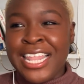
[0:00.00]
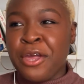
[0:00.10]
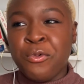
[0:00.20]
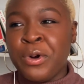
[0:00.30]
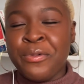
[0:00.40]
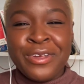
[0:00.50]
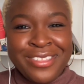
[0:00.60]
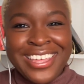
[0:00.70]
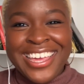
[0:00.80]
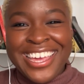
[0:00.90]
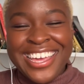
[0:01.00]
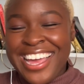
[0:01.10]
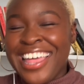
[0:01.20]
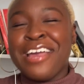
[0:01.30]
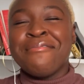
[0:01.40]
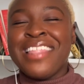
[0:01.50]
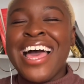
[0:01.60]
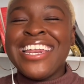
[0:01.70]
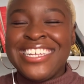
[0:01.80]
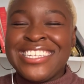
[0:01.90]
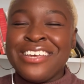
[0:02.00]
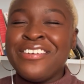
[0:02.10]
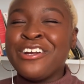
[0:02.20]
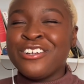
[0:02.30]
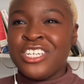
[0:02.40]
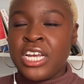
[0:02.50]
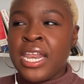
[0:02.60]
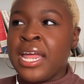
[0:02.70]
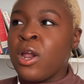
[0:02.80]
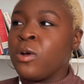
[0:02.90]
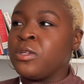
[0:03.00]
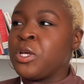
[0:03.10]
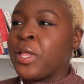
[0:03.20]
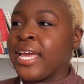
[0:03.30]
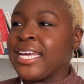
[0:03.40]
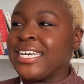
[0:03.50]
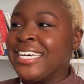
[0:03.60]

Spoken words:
Like, what were you thinking? Like, I'm glad he's giving her shit and also like